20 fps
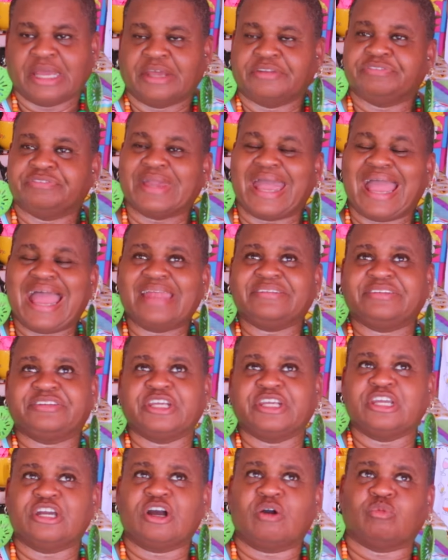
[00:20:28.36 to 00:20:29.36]
That
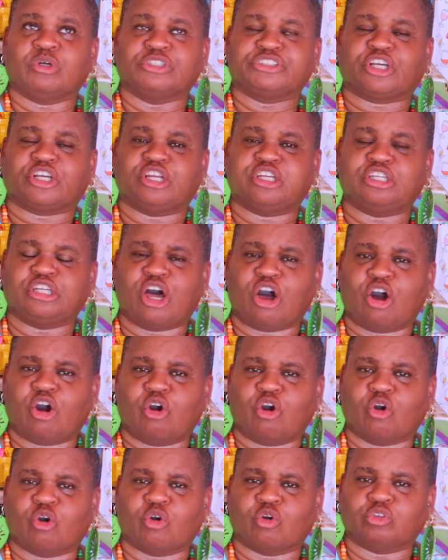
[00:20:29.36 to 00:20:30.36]
deal was
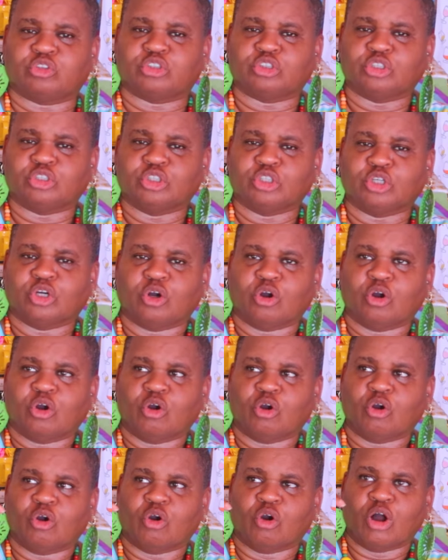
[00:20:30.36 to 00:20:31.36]
closed
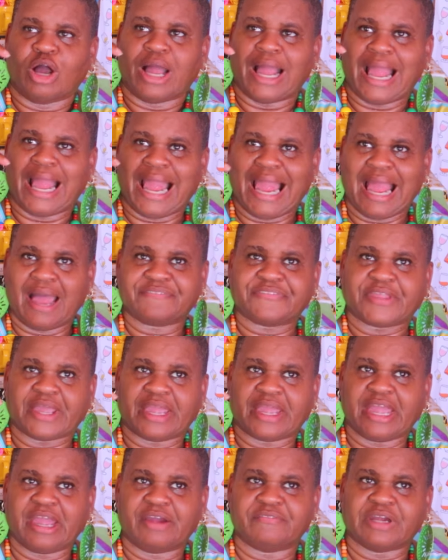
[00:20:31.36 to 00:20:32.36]
after
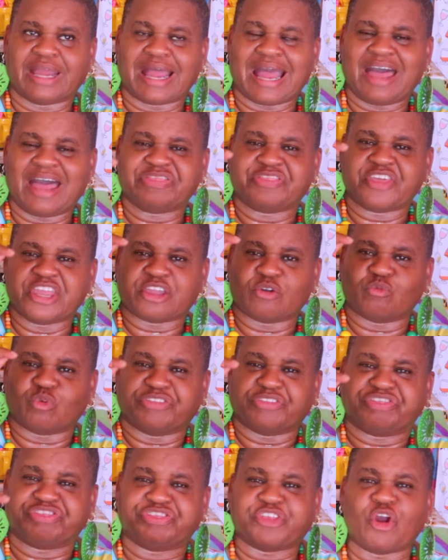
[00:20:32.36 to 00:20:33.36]
after I think it
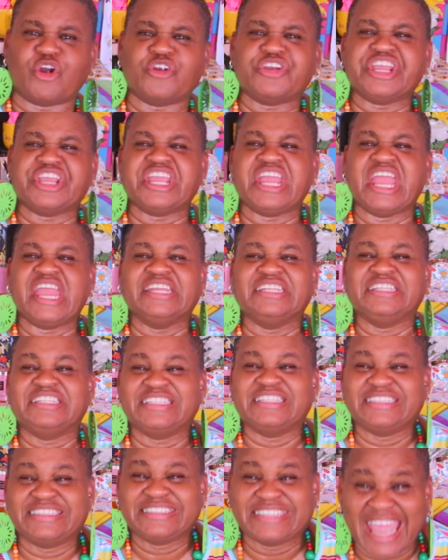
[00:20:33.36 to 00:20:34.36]
was 30
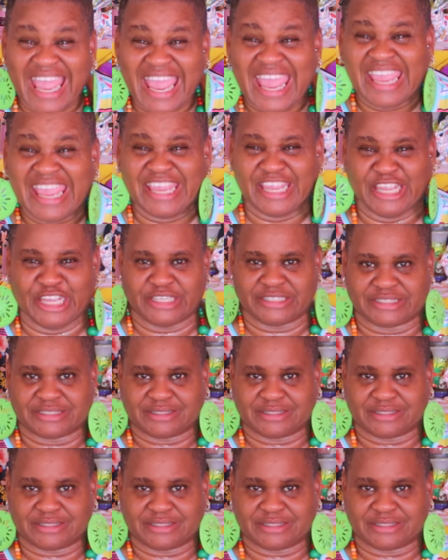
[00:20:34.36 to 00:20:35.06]
days.